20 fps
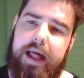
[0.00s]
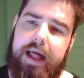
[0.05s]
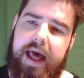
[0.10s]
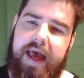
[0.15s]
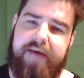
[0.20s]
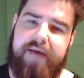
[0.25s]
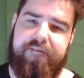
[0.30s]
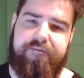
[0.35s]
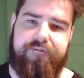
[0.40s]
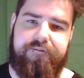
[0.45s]

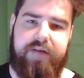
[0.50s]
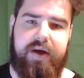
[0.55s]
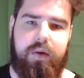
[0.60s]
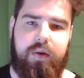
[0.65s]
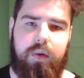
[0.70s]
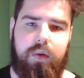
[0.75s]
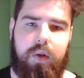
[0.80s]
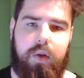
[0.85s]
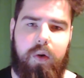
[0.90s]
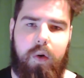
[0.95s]
It
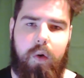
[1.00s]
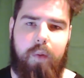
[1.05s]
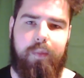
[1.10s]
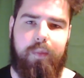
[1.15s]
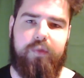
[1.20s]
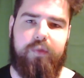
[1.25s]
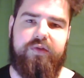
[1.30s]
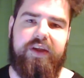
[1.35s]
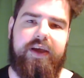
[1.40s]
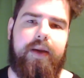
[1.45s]
felt
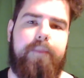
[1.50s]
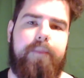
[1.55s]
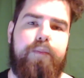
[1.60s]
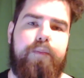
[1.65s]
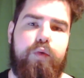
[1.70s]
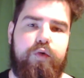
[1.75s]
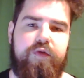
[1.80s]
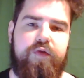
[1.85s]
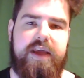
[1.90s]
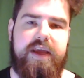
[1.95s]
almost like a
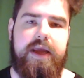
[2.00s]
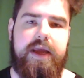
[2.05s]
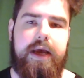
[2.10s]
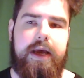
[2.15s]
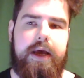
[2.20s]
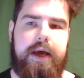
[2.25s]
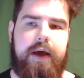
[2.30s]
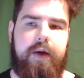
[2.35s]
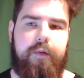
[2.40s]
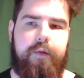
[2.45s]
movie
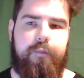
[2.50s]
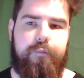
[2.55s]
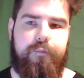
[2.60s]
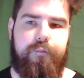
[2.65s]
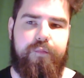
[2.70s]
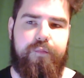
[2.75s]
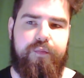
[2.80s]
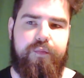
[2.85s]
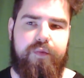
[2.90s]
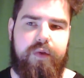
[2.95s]

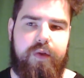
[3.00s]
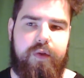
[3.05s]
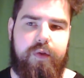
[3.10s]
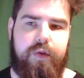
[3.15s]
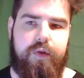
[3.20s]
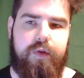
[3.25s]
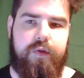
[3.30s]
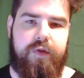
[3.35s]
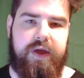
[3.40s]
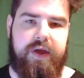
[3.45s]

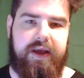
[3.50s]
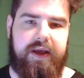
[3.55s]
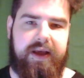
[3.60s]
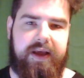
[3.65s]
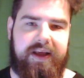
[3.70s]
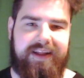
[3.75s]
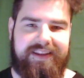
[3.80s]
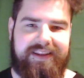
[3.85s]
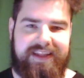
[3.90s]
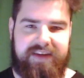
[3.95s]
that
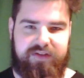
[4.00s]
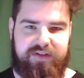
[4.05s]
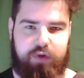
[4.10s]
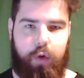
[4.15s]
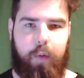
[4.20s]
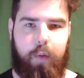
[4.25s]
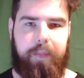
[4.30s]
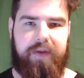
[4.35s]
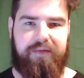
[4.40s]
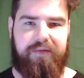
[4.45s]
leaves it
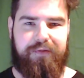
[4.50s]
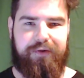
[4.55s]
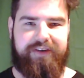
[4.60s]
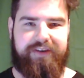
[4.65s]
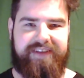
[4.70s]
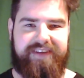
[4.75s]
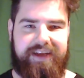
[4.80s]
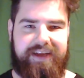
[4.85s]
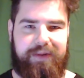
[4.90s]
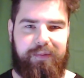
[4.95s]
open for a
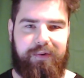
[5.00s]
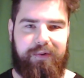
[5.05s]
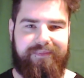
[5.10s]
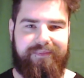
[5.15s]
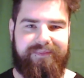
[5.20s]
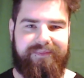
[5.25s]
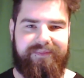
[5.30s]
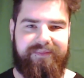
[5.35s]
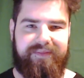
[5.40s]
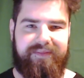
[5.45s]
sequel.
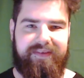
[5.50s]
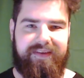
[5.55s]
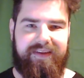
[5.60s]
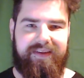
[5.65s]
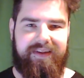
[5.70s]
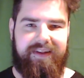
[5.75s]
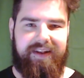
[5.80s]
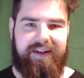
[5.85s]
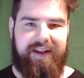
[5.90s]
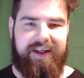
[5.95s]

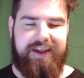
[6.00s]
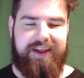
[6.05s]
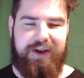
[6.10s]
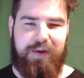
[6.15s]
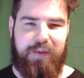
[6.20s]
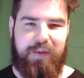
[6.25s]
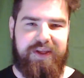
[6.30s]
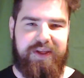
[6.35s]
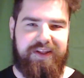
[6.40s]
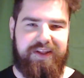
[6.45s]

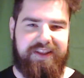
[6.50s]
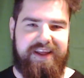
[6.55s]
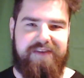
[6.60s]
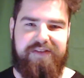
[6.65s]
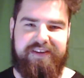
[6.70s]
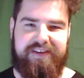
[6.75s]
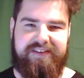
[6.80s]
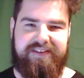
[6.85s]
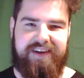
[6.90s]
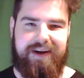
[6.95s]
When you leave
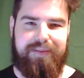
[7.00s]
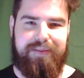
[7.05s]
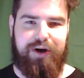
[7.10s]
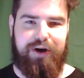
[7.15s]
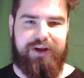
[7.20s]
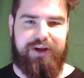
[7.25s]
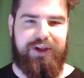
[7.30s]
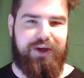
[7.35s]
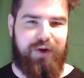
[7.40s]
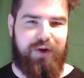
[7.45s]
the cinema
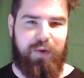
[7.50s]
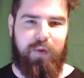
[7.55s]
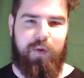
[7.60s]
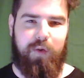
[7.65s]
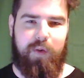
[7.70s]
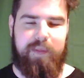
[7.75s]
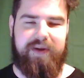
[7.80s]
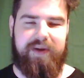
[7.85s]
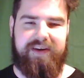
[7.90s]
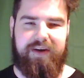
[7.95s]
and you go
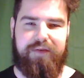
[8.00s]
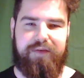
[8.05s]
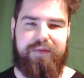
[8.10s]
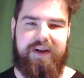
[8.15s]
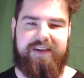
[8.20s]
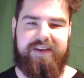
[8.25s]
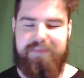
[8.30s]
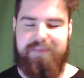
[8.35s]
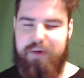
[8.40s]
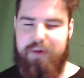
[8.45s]
home, you tell your
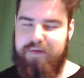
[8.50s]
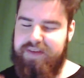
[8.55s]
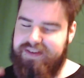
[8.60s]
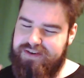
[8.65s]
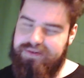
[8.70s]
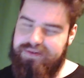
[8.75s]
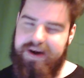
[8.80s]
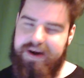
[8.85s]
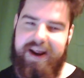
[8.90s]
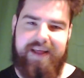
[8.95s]
friends, the movie's
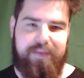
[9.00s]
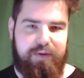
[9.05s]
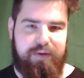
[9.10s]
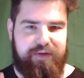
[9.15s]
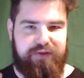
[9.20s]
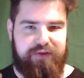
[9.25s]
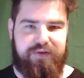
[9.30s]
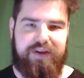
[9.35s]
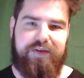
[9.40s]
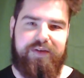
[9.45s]
great, the
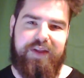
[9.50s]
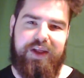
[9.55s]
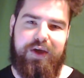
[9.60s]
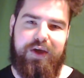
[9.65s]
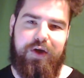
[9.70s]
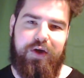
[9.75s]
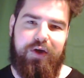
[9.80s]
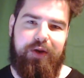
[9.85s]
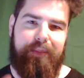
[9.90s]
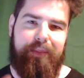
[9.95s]
movie's really, really
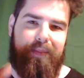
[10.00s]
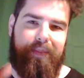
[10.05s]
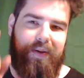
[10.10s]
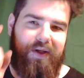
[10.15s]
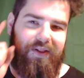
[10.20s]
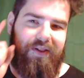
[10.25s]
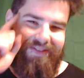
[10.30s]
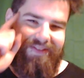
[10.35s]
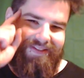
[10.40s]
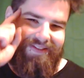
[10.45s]
good,
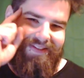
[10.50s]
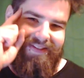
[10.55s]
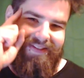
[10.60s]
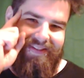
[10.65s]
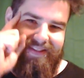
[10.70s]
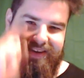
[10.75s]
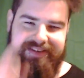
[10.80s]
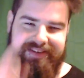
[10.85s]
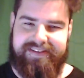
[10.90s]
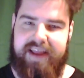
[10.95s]
but
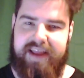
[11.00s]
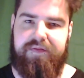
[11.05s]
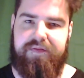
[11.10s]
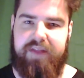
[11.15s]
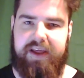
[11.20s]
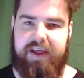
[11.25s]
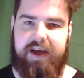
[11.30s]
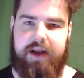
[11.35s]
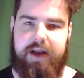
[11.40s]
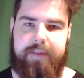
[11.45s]
there's
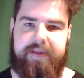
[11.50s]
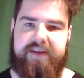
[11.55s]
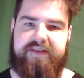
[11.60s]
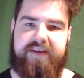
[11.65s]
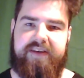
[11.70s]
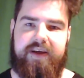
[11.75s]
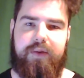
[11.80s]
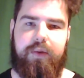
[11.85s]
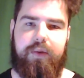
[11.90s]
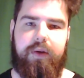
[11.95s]
definitely going to be a
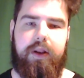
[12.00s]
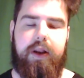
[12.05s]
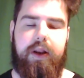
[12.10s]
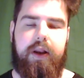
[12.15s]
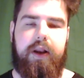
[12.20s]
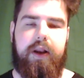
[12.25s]
sequel.